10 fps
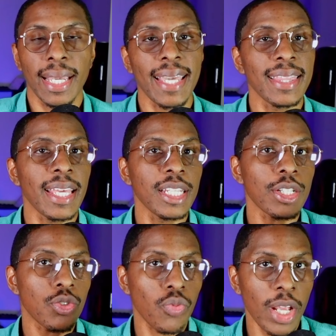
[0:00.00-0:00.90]
And then
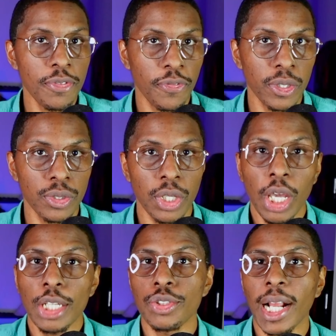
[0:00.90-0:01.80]
there's Renfield,
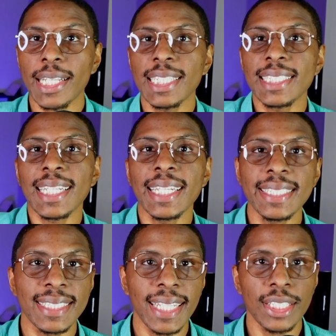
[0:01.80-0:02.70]
Dracula's
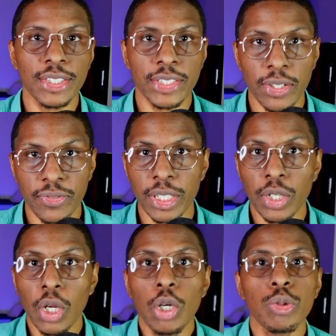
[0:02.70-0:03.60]
insane servant,
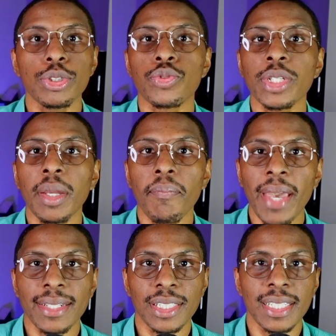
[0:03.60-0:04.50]
who is
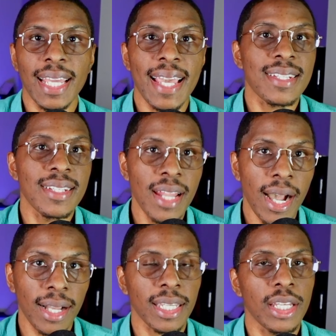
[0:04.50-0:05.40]
reimagined as
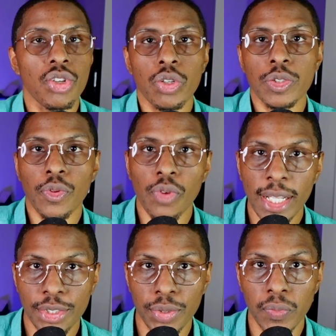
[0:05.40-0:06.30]
Knock in
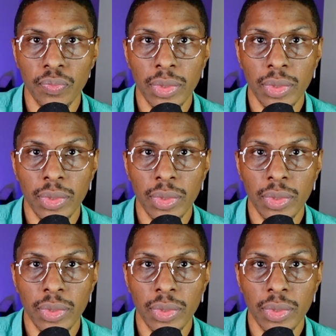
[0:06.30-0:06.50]
Nosferatu.